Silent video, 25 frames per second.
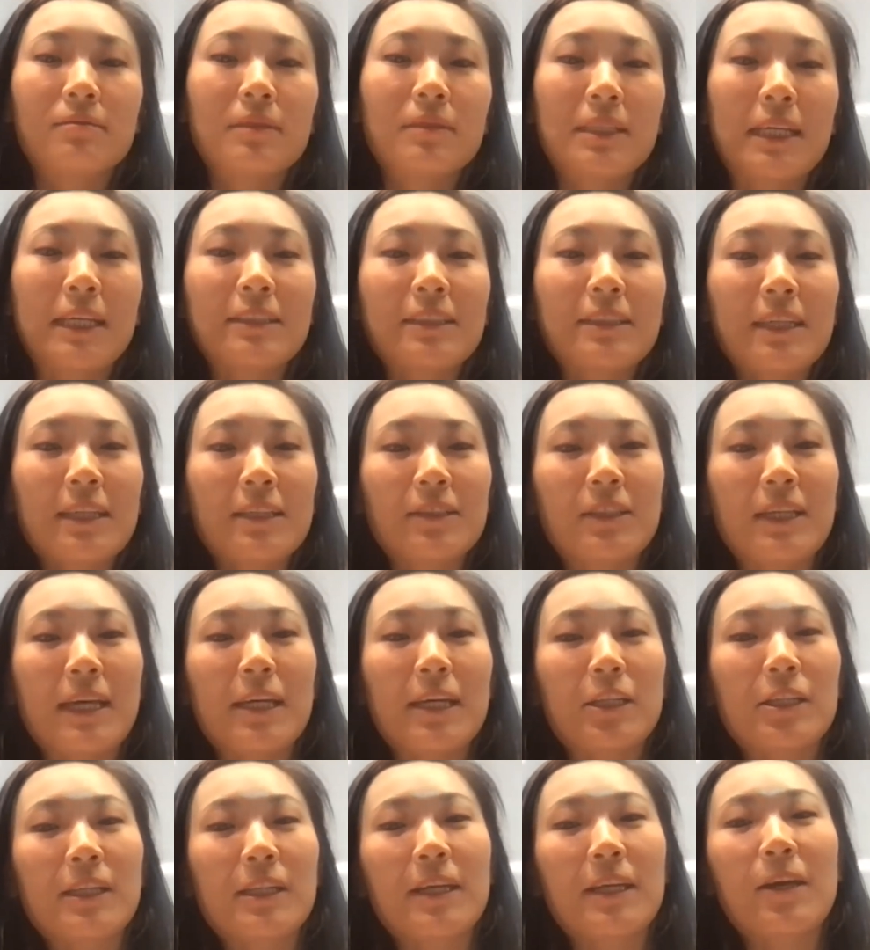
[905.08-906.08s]
This is
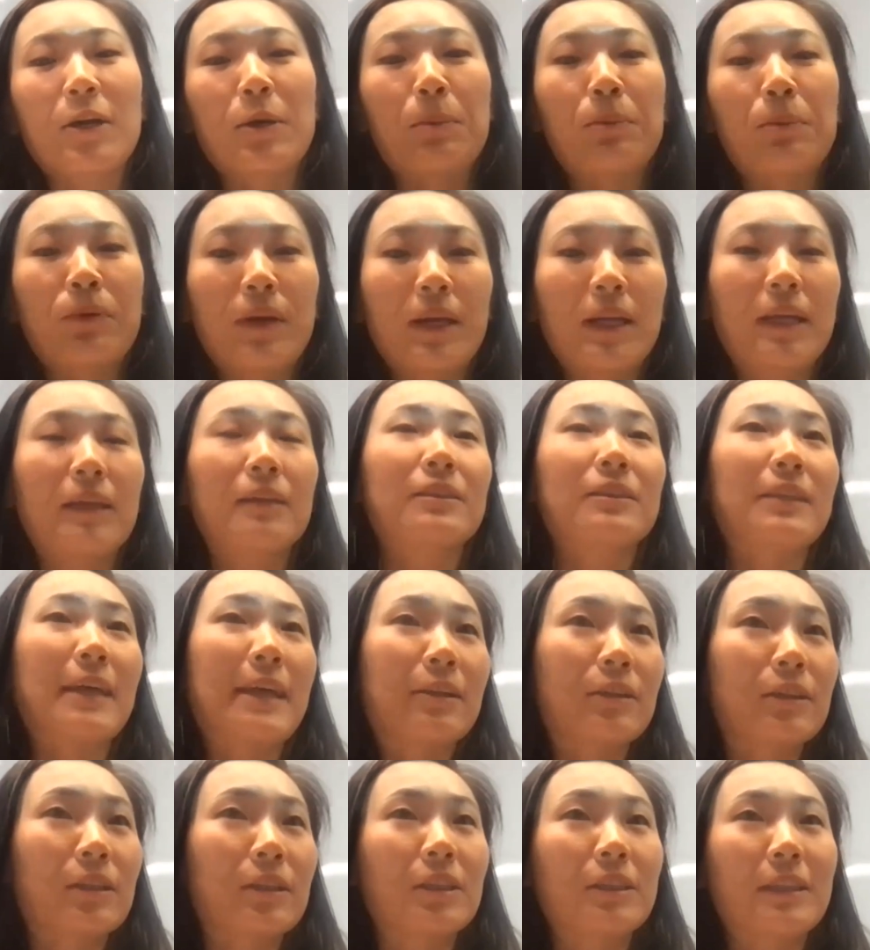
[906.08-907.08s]
actually a pretty
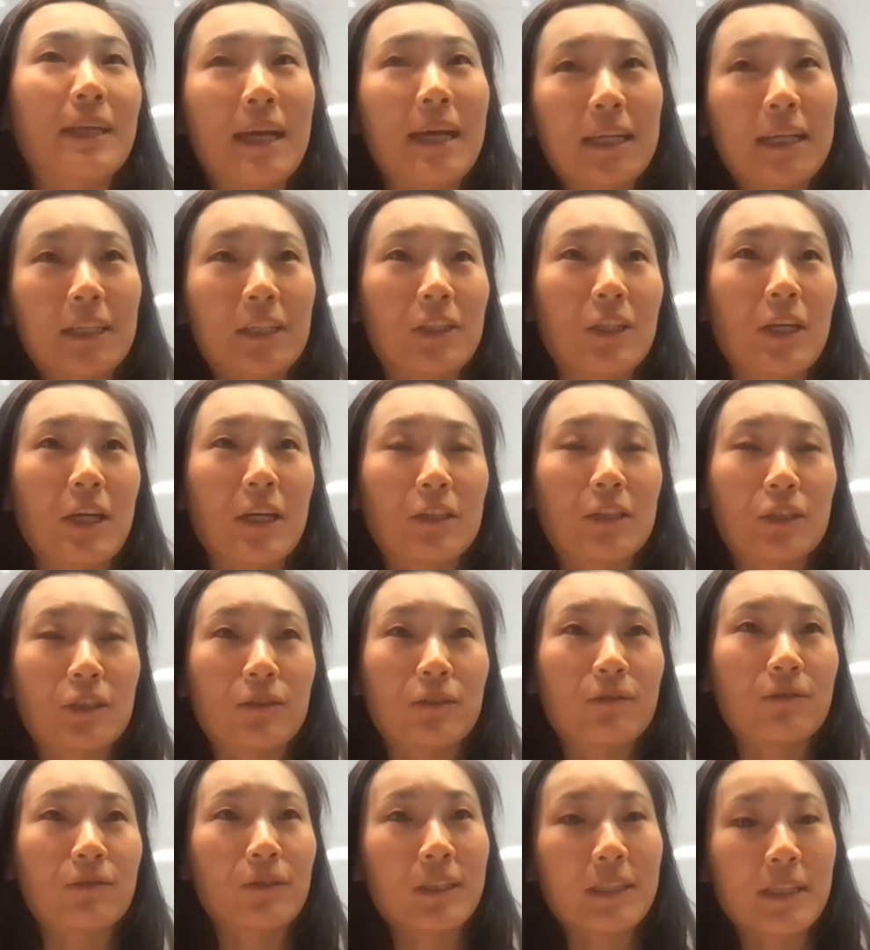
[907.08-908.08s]
standard
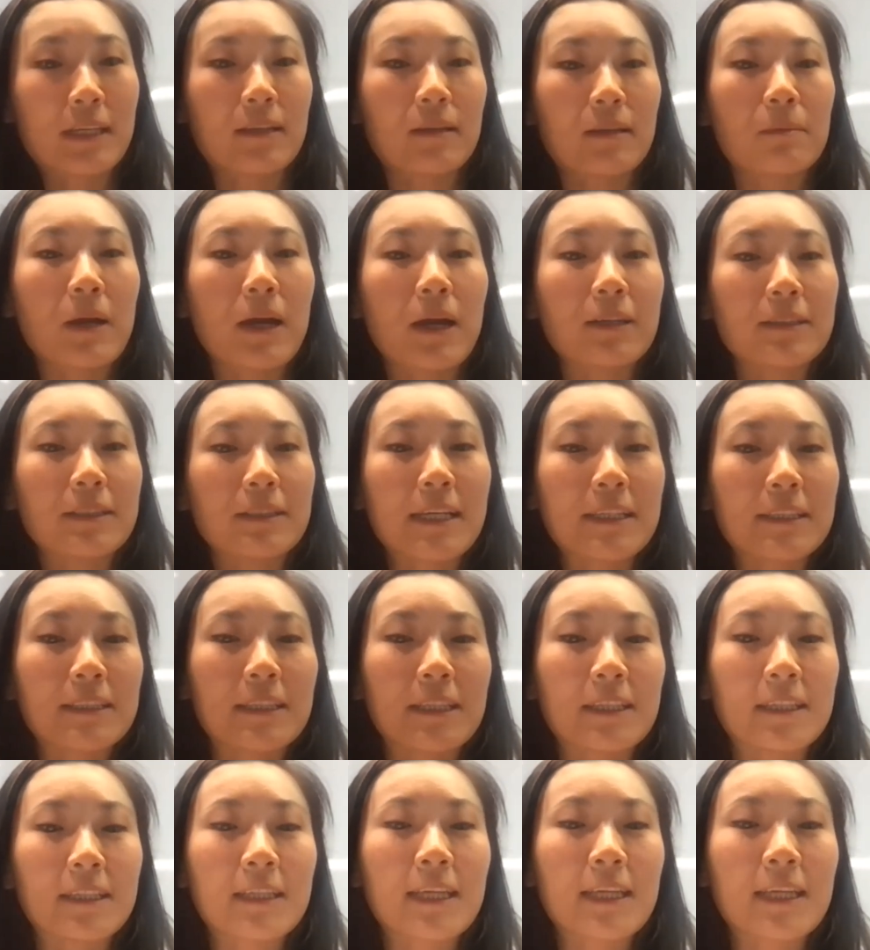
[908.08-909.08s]
architecture for data
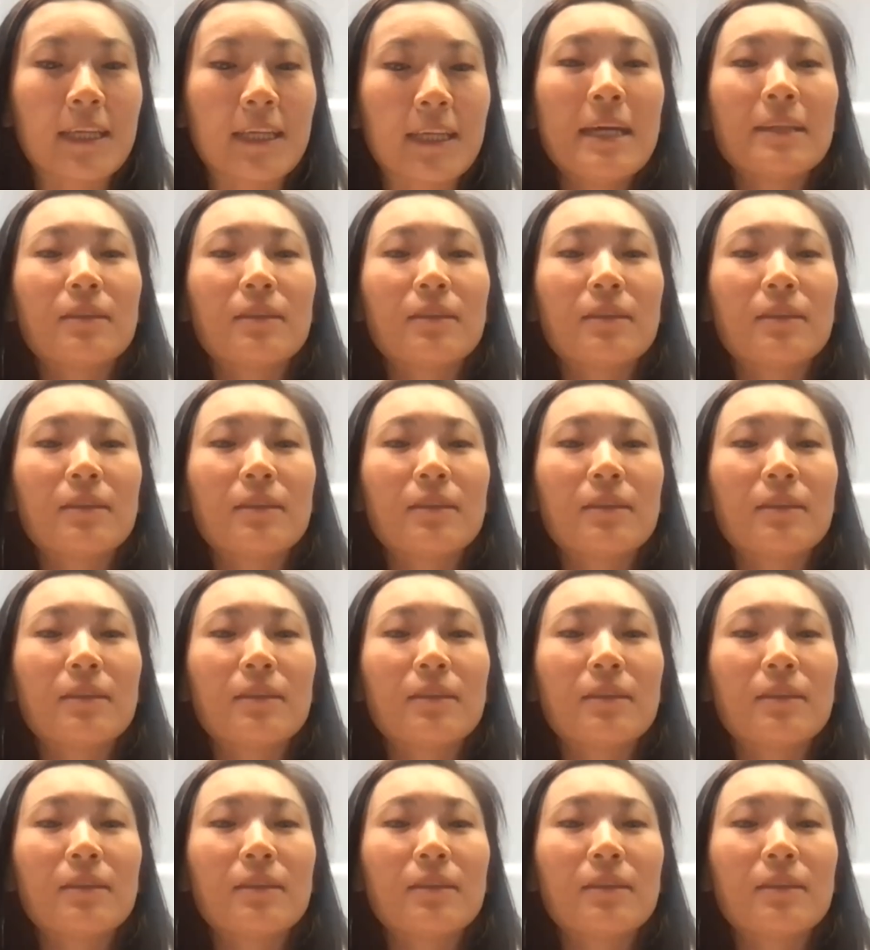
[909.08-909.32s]
processing.